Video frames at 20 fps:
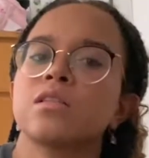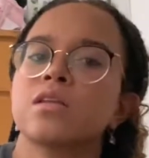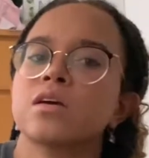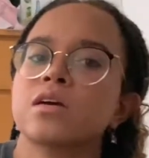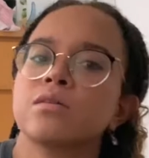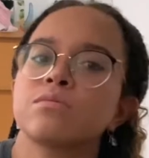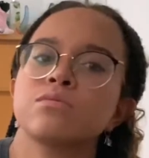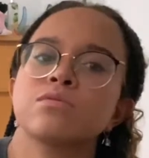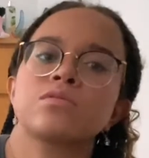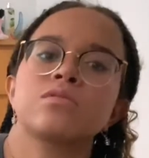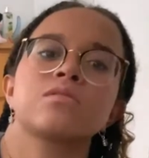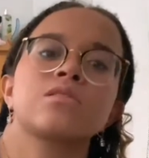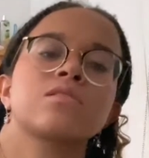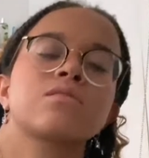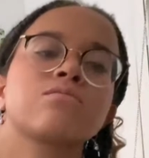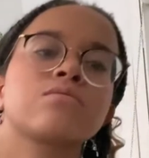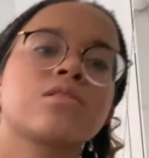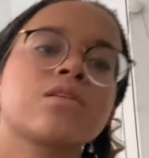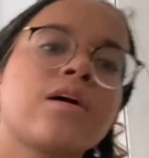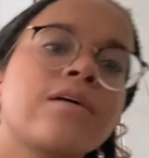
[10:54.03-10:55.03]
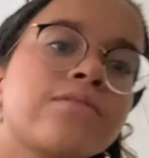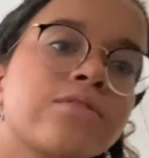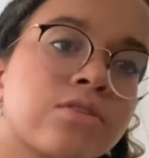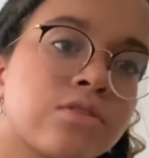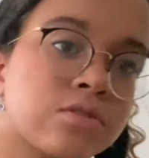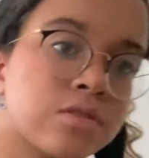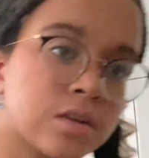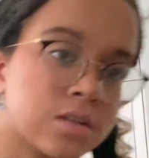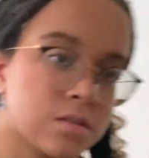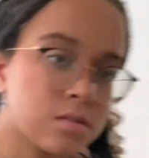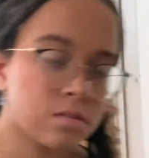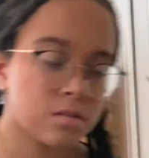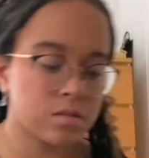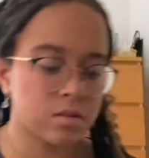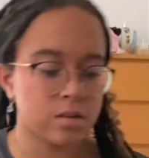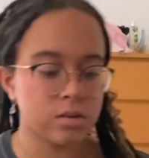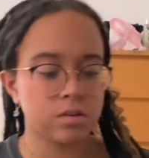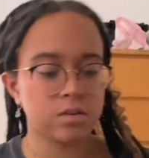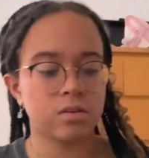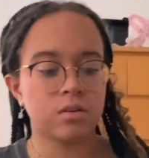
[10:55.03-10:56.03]
Like, I was like really having a crisis and
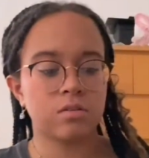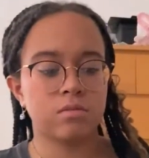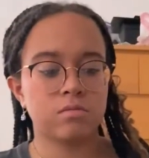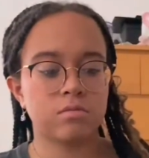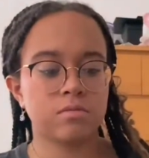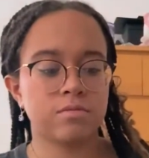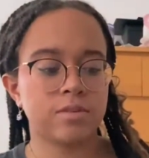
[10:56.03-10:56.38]
then to go